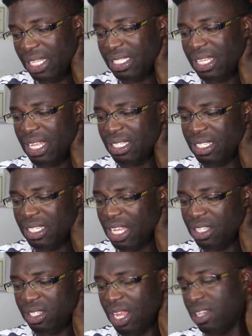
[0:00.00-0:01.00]
dancing.
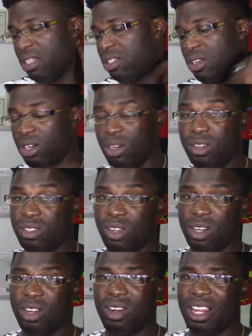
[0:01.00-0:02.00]
That's not
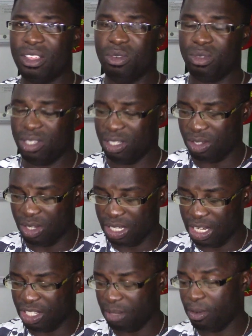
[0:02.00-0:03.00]
something like cute. It sounds
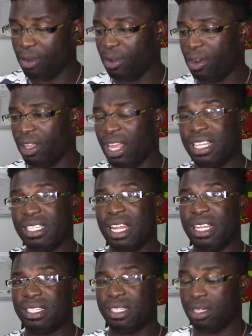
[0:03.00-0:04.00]
actually boring, like cat
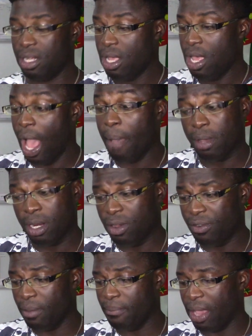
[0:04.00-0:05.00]
dancing. I'm gonna go
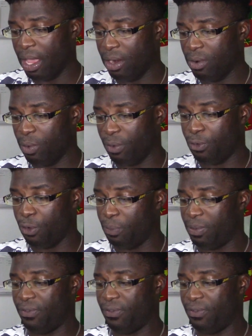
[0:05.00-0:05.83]
with the man with ripped